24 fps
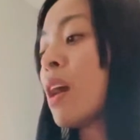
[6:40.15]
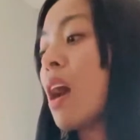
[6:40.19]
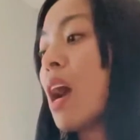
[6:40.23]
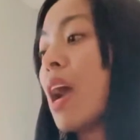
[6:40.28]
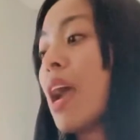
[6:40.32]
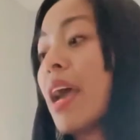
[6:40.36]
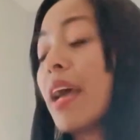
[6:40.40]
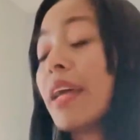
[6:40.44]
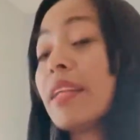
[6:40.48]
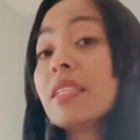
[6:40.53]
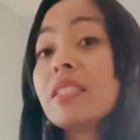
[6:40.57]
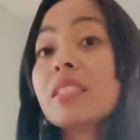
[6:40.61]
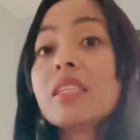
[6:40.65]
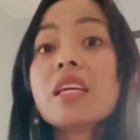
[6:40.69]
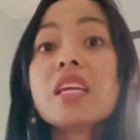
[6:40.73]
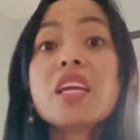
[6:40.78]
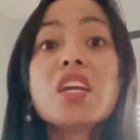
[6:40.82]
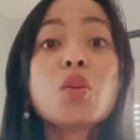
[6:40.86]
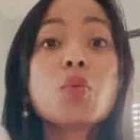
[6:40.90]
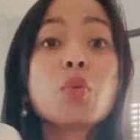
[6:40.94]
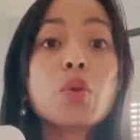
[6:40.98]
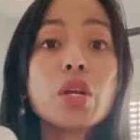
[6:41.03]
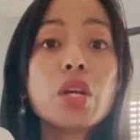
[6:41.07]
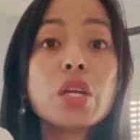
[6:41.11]
And
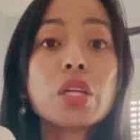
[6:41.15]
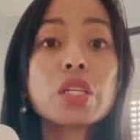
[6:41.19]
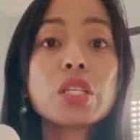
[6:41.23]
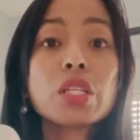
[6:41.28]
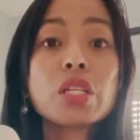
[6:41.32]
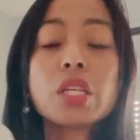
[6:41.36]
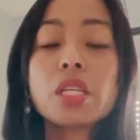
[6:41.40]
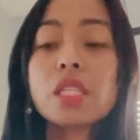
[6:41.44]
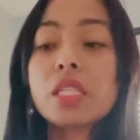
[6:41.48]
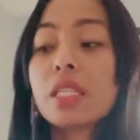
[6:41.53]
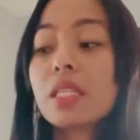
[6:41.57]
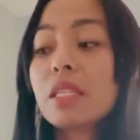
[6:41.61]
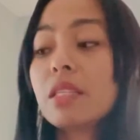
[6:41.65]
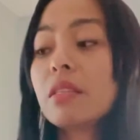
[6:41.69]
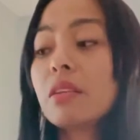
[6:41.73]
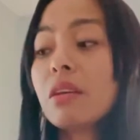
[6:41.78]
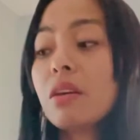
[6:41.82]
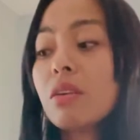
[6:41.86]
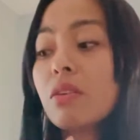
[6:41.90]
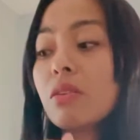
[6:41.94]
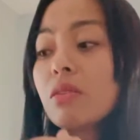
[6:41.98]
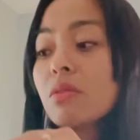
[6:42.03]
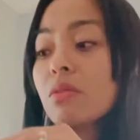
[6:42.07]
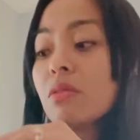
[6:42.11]
it worked.
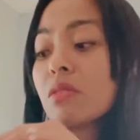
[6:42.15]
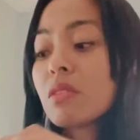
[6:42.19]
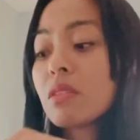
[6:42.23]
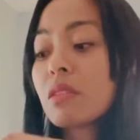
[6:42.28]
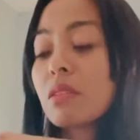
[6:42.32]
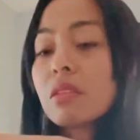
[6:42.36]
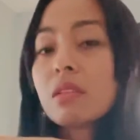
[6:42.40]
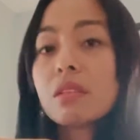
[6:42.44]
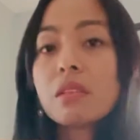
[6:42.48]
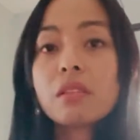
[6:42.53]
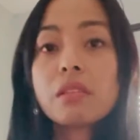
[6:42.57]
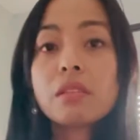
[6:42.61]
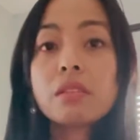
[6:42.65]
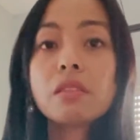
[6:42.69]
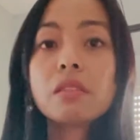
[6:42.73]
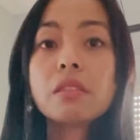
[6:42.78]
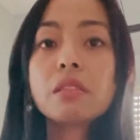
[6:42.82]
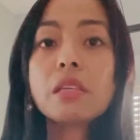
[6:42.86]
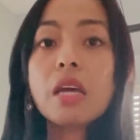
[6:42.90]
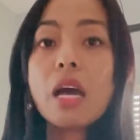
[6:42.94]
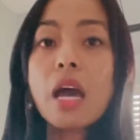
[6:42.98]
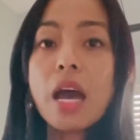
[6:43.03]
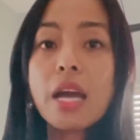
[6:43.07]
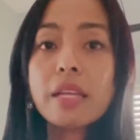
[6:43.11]
Those little
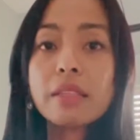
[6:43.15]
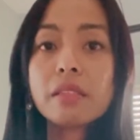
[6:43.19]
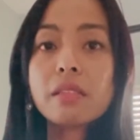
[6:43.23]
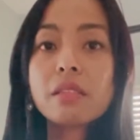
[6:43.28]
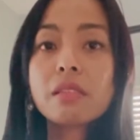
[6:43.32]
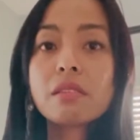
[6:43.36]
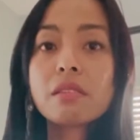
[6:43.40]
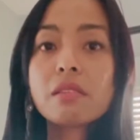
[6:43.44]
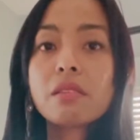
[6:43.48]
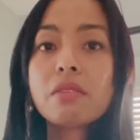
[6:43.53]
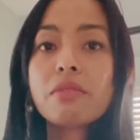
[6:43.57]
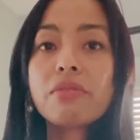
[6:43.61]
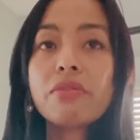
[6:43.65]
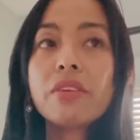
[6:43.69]
dots